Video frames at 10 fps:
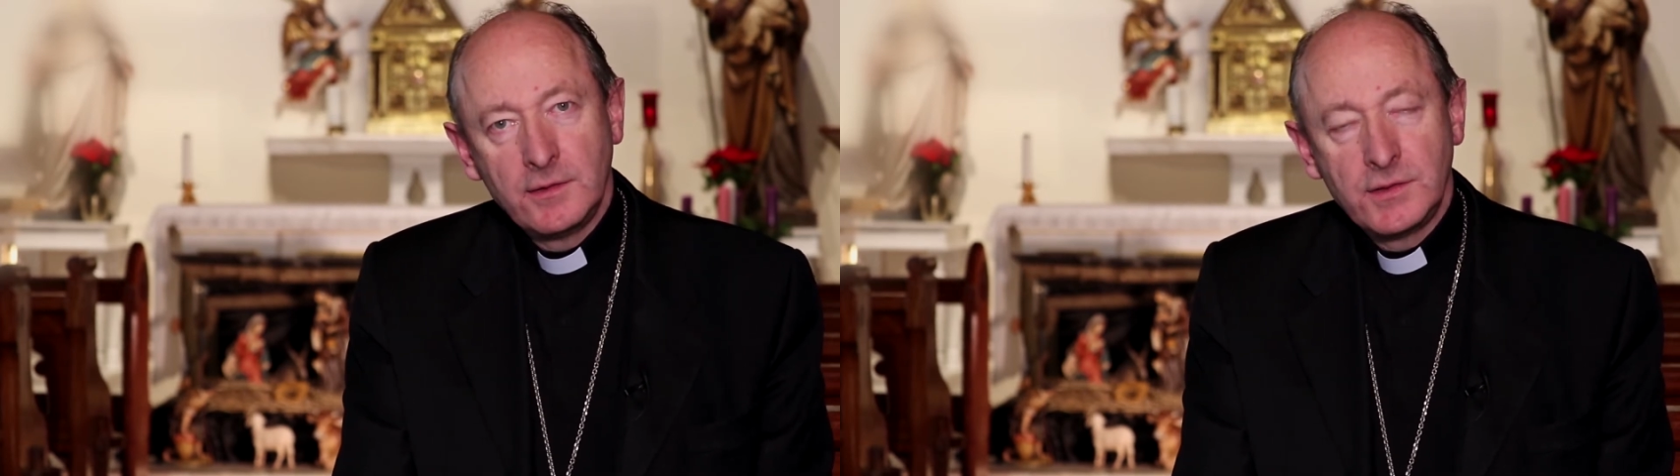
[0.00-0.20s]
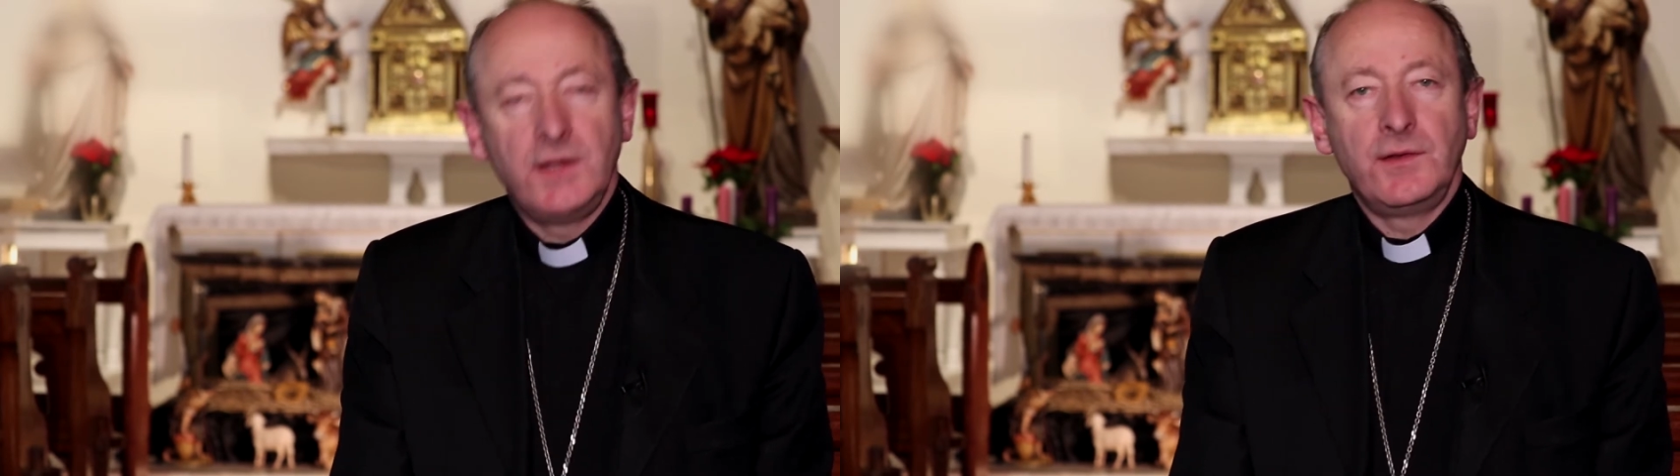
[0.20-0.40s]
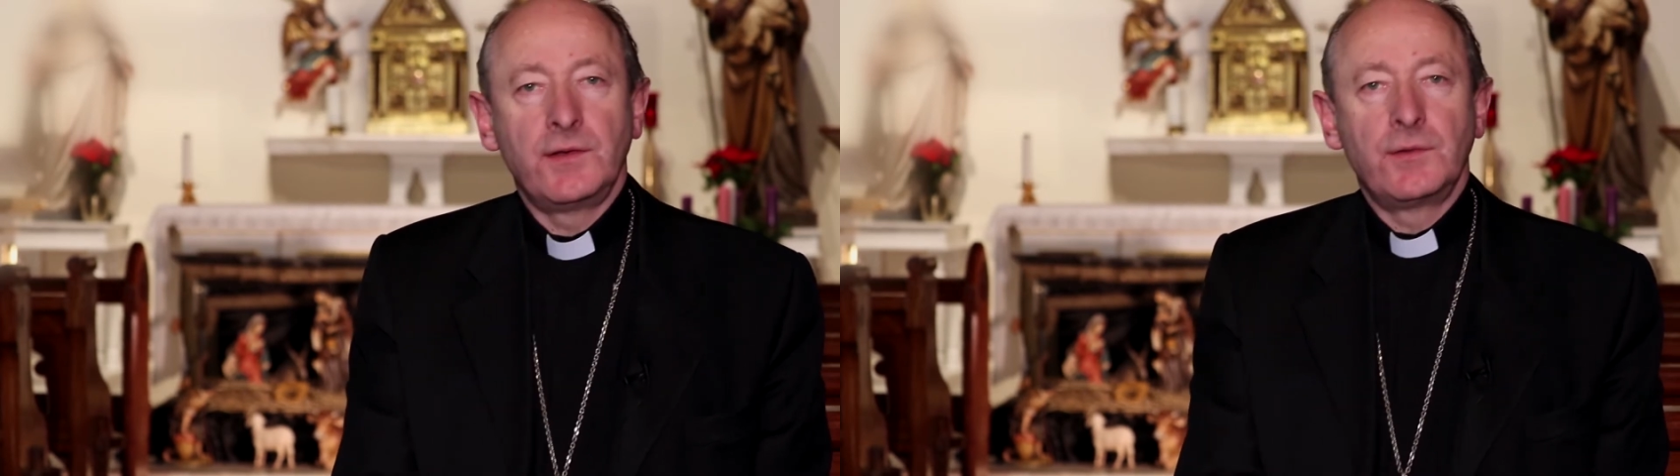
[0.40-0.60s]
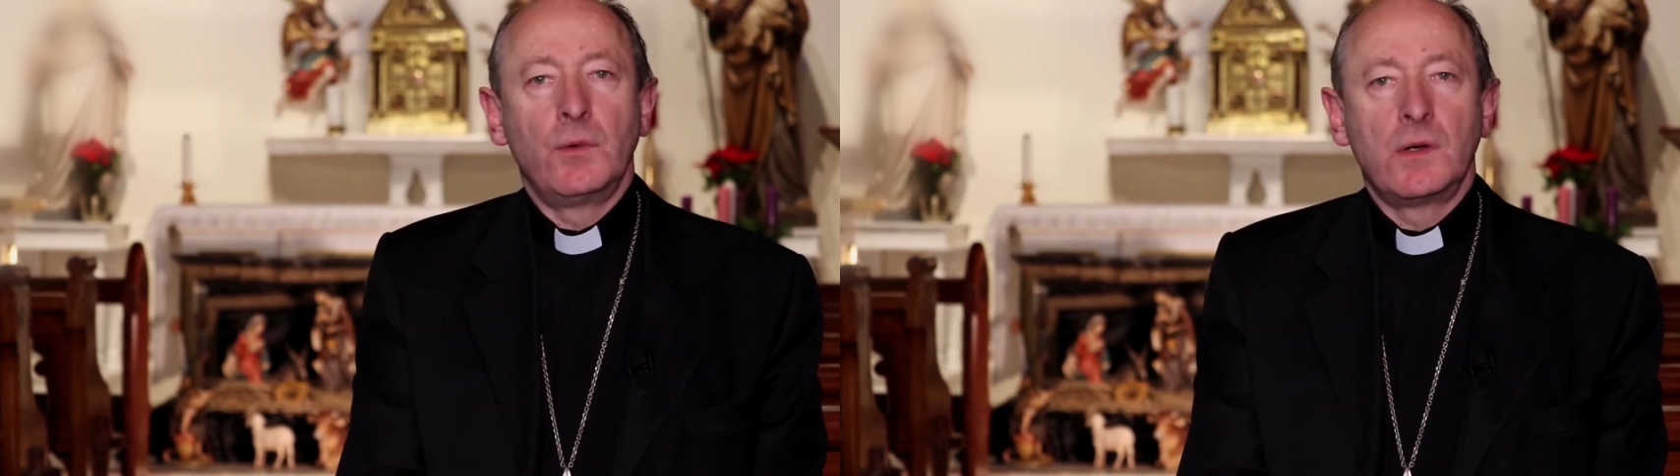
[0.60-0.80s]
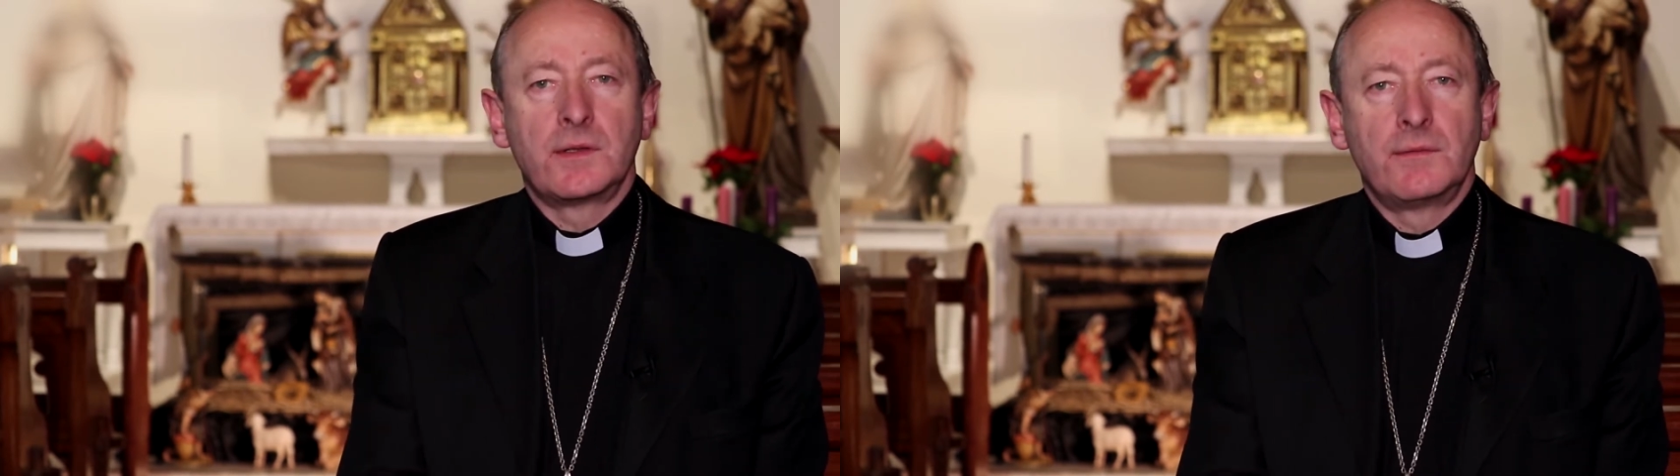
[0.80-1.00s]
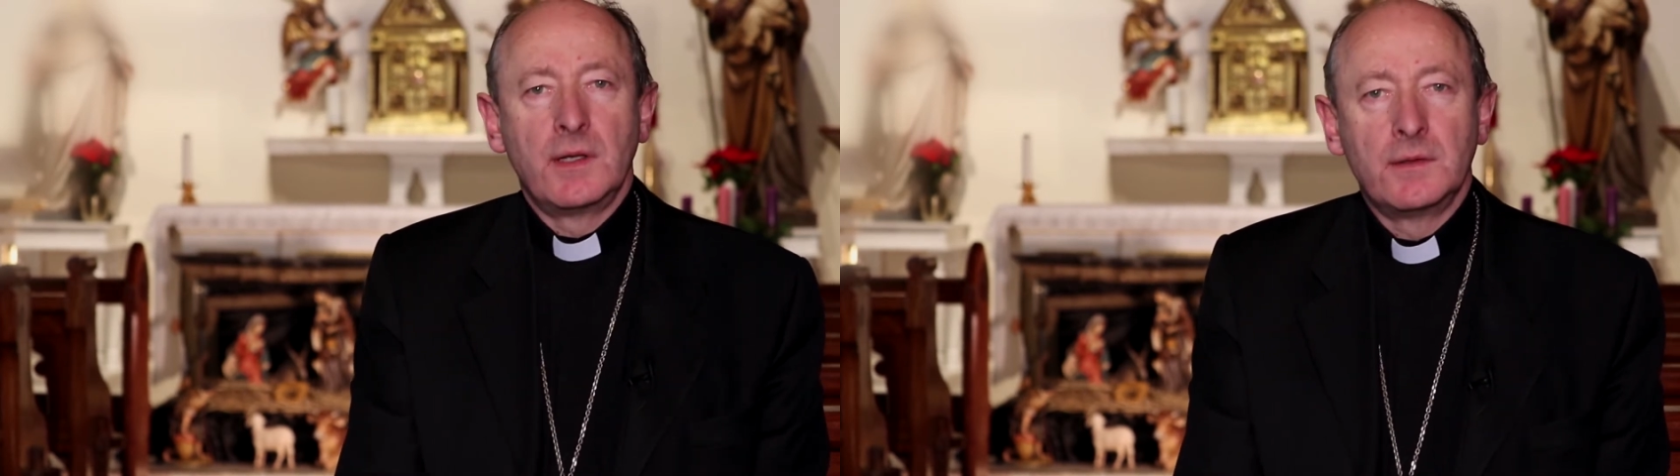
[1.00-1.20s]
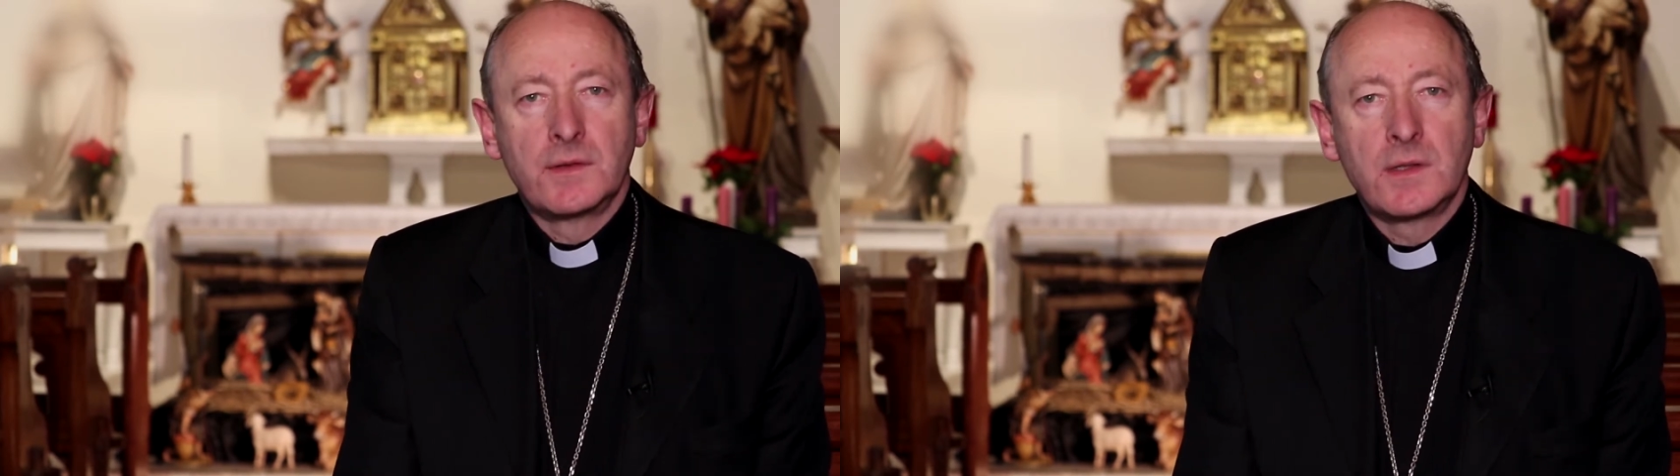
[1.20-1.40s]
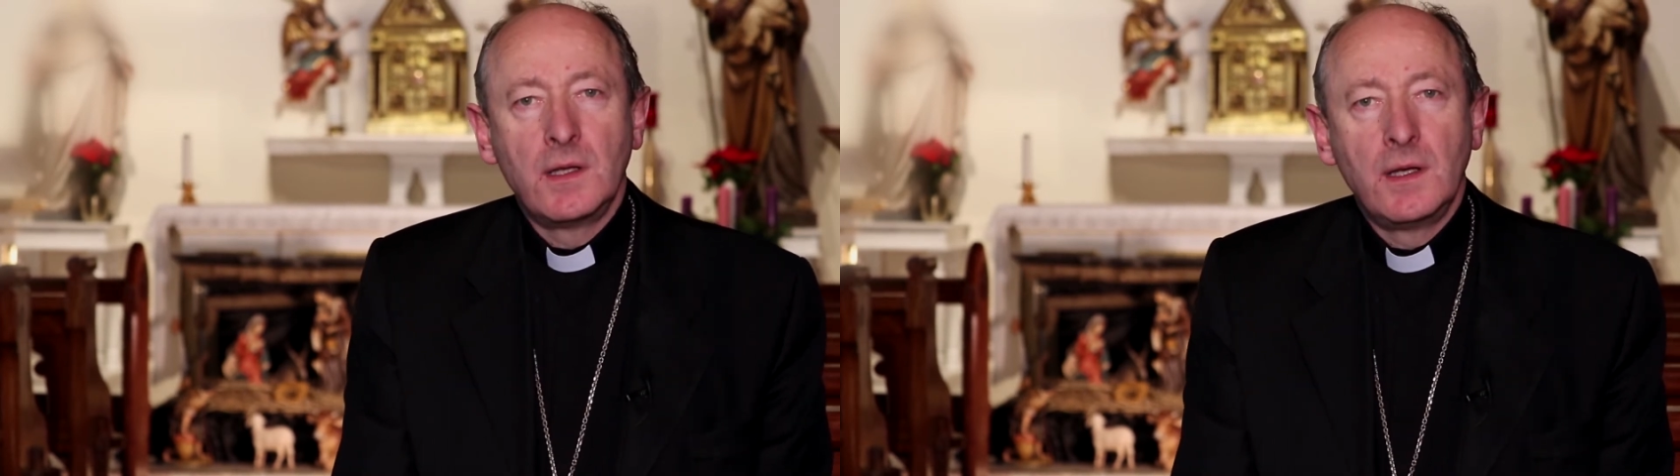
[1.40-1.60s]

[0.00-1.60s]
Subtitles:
Jesus walked around